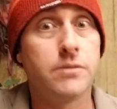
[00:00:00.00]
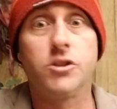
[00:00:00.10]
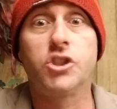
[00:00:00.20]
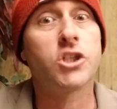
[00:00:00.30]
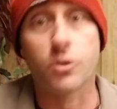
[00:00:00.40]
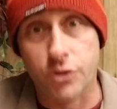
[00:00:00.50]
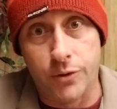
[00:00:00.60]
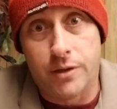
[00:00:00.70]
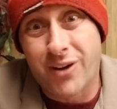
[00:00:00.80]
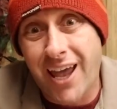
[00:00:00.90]
Just don't do
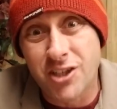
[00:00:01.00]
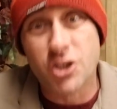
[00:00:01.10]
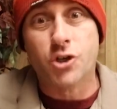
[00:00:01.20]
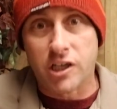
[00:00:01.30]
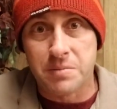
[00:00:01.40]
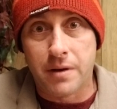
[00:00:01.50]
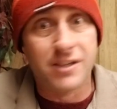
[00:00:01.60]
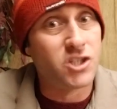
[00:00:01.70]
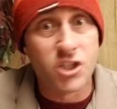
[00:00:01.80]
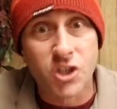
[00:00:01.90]
it, okay? Just trust me on
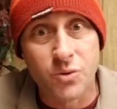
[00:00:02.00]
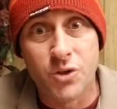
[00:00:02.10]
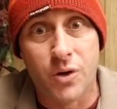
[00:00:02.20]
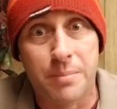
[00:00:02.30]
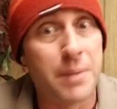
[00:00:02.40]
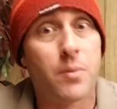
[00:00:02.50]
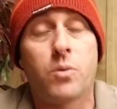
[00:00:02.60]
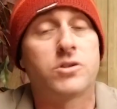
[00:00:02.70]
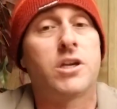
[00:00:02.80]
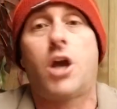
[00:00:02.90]
this. Just don't do it. People
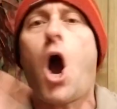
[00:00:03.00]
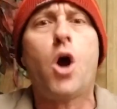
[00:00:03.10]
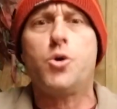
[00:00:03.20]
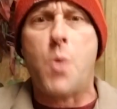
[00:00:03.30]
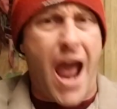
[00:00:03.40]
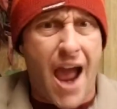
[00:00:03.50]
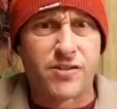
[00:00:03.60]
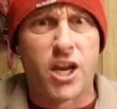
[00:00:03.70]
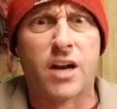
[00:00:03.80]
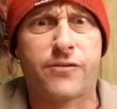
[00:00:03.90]
will tell you, you have
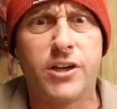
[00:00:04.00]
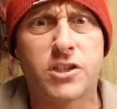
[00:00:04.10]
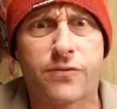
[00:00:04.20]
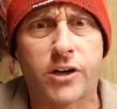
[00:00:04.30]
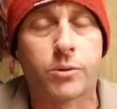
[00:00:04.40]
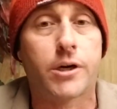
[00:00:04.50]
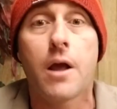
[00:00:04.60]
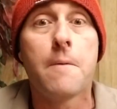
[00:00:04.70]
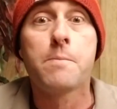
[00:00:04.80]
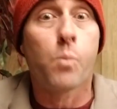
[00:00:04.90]
to antifreeze the freshwater.
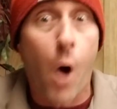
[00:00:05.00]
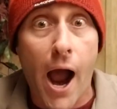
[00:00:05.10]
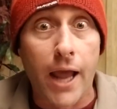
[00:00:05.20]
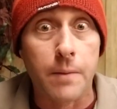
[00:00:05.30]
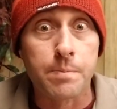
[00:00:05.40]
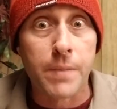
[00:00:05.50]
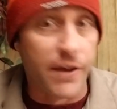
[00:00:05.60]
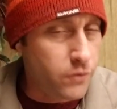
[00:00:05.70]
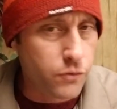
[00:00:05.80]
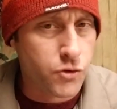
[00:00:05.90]
Why?
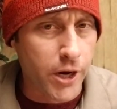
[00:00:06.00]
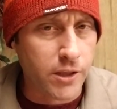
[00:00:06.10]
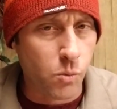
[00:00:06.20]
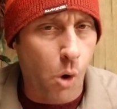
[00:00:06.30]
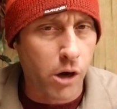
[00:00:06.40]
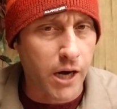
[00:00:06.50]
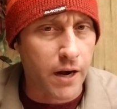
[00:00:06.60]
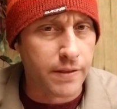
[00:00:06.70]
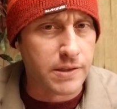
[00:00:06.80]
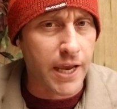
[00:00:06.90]
If you drain the water out
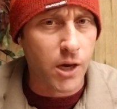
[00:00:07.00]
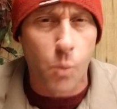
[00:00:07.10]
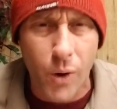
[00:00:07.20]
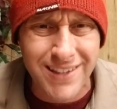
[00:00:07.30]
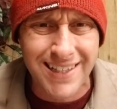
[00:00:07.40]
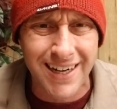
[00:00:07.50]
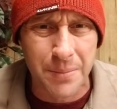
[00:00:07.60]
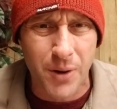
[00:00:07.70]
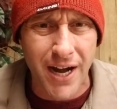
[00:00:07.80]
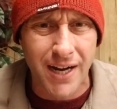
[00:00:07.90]
of the tank, what's going to
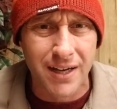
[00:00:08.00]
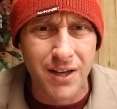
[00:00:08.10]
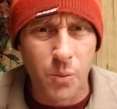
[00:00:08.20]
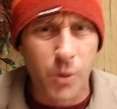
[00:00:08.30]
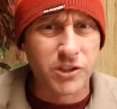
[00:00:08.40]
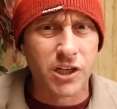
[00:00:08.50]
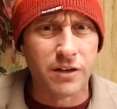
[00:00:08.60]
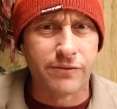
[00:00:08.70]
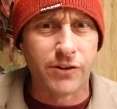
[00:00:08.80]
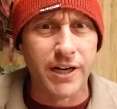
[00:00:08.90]
break? What's going
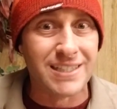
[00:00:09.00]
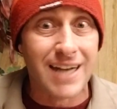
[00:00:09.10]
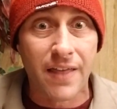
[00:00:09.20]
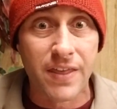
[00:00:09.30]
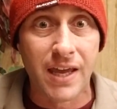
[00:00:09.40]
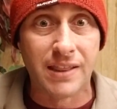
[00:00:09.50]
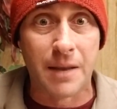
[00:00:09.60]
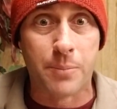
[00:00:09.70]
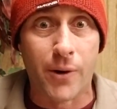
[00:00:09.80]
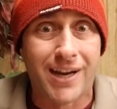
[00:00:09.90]
to freeze? Nothing at
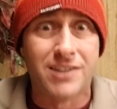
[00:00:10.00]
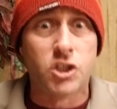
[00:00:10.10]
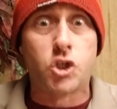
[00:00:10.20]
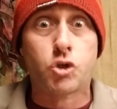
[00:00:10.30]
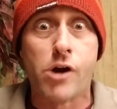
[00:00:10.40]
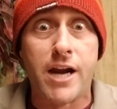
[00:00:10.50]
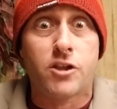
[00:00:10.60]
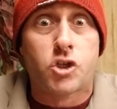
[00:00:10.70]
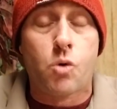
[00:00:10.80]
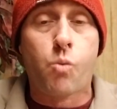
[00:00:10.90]
that point, because it's drained.
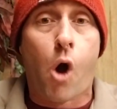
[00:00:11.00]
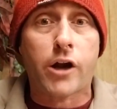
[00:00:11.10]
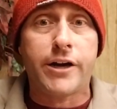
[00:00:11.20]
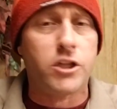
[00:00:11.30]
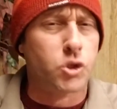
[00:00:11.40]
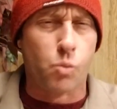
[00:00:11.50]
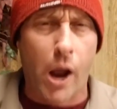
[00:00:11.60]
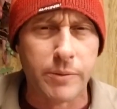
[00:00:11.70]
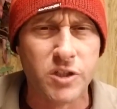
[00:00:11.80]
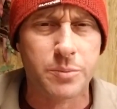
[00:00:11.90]
There's no water in it, so why
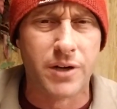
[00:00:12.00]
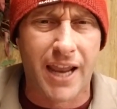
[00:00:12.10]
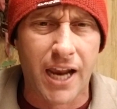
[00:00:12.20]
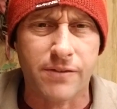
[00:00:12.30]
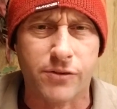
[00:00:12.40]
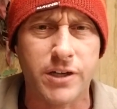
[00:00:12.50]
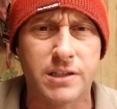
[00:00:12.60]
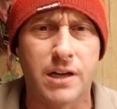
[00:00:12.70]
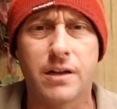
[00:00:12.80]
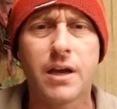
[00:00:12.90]
would you put antifreeze
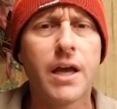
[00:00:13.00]
in it?